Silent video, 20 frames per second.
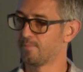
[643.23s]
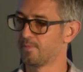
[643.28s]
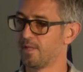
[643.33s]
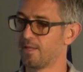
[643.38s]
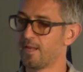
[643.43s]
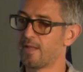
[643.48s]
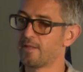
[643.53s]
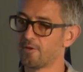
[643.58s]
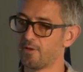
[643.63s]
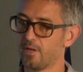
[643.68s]
the
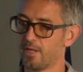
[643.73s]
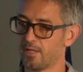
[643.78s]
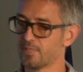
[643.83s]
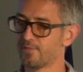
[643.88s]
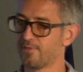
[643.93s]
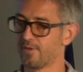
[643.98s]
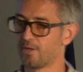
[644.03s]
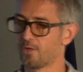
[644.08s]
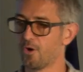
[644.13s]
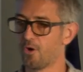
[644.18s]

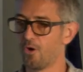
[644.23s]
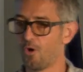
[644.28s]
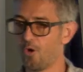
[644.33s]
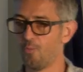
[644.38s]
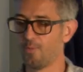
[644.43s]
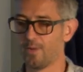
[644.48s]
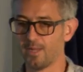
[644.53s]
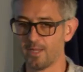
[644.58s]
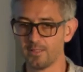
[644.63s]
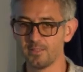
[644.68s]
Netherlands, Van Gogh
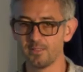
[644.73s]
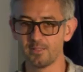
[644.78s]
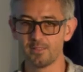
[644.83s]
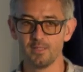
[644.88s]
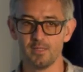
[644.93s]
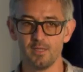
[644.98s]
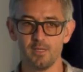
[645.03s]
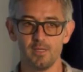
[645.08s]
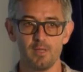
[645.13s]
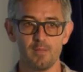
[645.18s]
homelands,
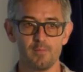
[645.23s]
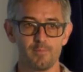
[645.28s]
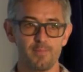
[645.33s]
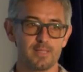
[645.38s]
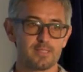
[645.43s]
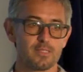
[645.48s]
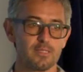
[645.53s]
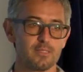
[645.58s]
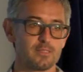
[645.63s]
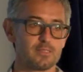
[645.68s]

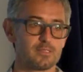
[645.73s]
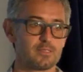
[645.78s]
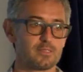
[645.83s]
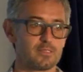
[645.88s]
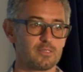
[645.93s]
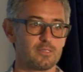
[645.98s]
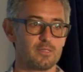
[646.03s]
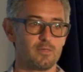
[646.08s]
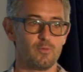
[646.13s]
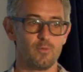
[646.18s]

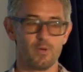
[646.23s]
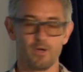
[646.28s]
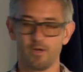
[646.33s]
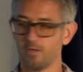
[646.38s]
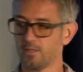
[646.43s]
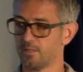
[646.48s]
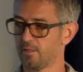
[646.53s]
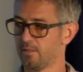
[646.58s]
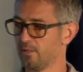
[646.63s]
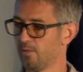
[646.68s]
peasants
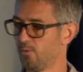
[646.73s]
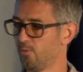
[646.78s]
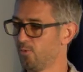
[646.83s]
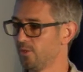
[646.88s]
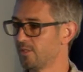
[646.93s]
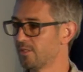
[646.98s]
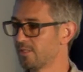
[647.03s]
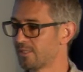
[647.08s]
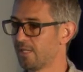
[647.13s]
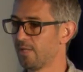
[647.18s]
were
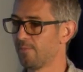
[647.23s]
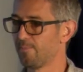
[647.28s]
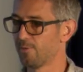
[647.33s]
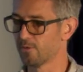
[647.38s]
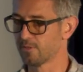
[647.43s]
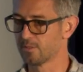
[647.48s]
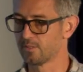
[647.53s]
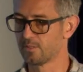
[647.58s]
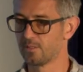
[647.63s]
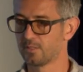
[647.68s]
wooden
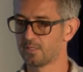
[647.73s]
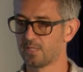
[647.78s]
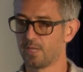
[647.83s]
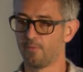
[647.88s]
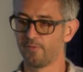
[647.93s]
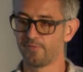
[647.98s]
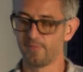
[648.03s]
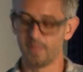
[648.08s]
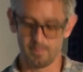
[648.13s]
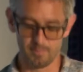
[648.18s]
slippers.
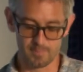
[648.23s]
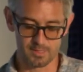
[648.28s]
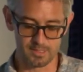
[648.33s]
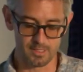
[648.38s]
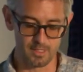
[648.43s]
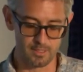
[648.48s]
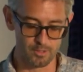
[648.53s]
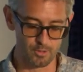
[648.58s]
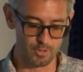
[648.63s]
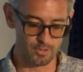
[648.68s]
Some of them
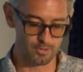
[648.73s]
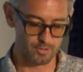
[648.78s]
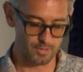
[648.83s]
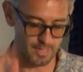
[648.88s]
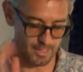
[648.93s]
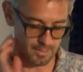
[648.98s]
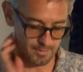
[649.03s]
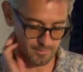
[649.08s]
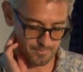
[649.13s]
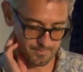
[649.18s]
still do it
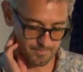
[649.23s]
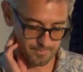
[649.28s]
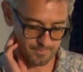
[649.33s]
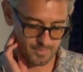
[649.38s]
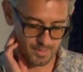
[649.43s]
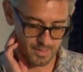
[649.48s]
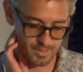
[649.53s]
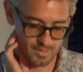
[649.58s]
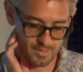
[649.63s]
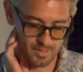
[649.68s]
today.
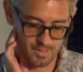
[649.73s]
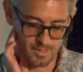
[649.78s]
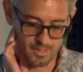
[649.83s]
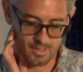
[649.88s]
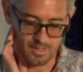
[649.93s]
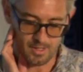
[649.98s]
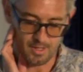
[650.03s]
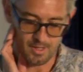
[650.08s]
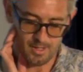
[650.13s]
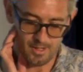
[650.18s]

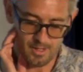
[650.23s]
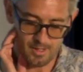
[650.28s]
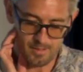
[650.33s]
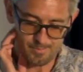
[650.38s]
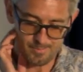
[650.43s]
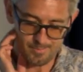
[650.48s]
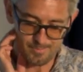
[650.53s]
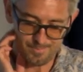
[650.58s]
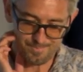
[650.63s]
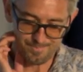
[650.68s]

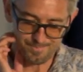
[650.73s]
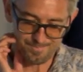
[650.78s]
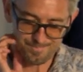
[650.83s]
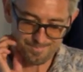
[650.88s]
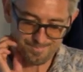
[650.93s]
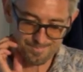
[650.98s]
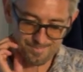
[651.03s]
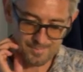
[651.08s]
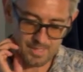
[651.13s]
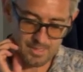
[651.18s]
Um,
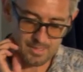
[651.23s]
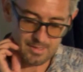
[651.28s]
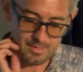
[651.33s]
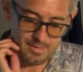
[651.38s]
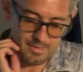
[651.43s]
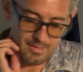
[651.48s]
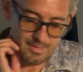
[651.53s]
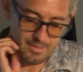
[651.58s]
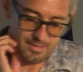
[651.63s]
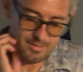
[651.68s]

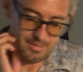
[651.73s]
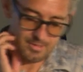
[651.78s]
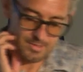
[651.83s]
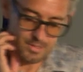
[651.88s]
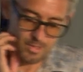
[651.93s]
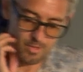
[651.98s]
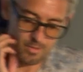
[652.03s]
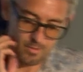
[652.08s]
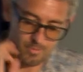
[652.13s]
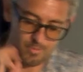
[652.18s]

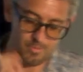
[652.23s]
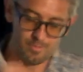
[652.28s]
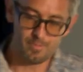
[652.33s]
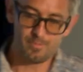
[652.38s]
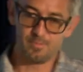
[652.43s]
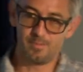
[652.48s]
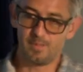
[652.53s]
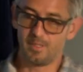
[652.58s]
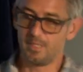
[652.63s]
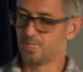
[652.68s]
so
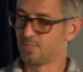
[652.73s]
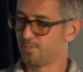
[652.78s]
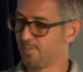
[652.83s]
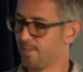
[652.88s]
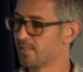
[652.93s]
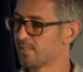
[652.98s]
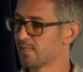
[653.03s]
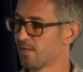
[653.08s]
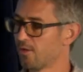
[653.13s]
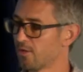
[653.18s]
he
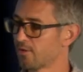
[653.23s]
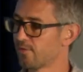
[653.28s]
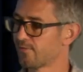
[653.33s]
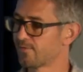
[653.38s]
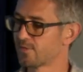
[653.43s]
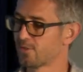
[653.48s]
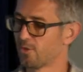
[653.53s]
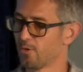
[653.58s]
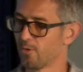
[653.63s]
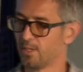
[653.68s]
spins a lot of
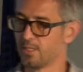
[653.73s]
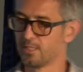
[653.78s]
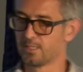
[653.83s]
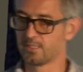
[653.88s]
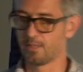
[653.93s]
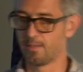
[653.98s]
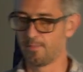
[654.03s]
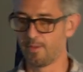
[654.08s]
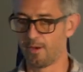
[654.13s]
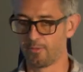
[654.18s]

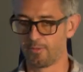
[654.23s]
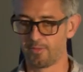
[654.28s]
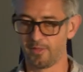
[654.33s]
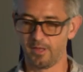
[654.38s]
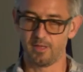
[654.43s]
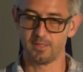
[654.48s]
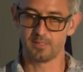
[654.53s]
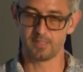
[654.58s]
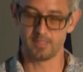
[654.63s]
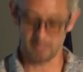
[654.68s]
stories about
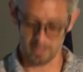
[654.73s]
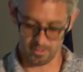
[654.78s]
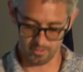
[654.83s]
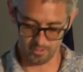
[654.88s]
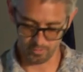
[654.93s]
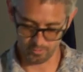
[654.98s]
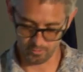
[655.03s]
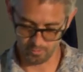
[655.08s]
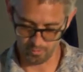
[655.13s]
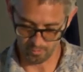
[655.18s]
things that are
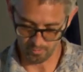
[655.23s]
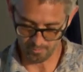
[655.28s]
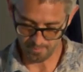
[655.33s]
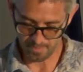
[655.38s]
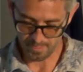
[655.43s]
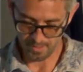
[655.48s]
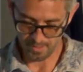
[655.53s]
not true.